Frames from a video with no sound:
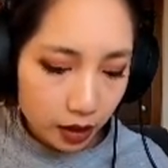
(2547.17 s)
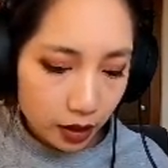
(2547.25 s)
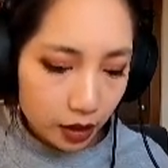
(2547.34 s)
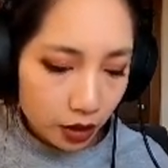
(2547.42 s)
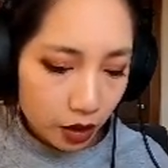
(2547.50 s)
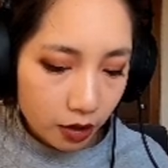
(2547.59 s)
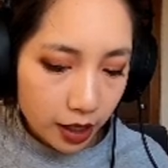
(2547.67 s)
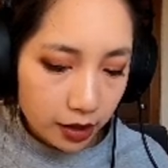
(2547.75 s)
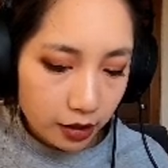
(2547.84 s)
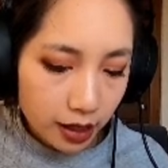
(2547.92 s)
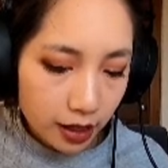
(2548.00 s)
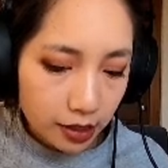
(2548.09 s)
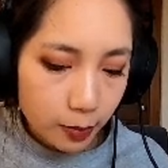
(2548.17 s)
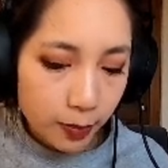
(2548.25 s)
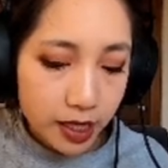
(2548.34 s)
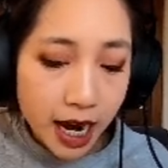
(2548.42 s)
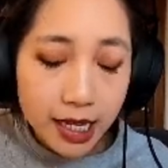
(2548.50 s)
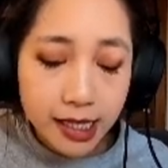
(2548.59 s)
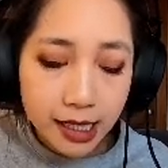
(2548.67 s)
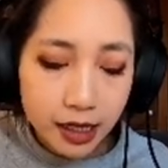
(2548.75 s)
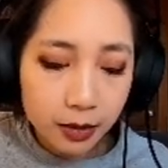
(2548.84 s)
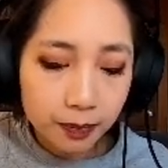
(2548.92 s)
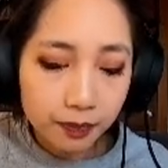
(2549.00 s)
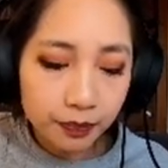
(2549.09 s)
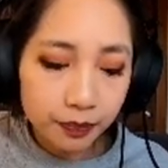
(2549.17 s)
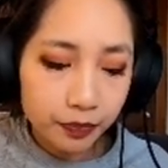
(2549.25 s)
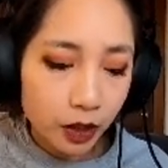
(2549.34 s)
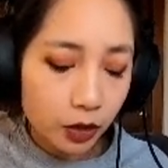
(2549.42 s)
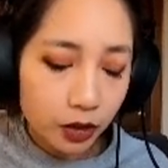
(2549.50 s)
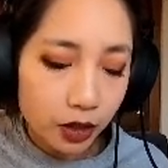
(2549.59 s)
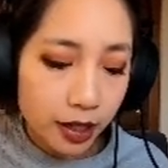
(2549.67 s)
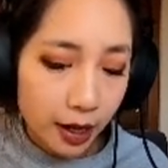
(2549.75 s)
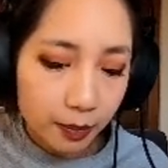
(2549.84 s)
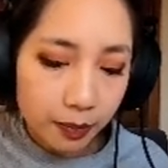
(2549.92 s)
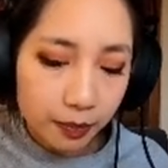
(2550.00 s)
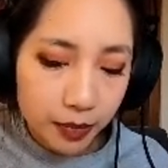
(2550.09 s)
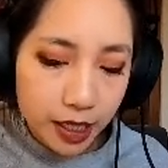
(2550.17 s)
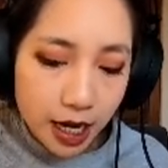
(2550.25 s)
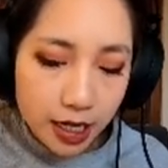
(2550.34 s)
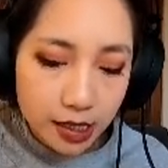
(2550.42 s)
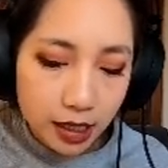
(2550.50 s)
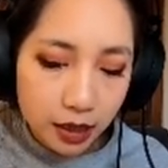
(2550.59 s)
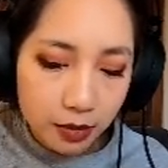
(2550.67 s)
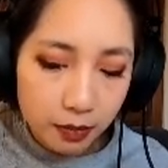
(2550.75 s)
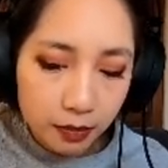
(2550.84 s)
All right, next, potassium, potassium.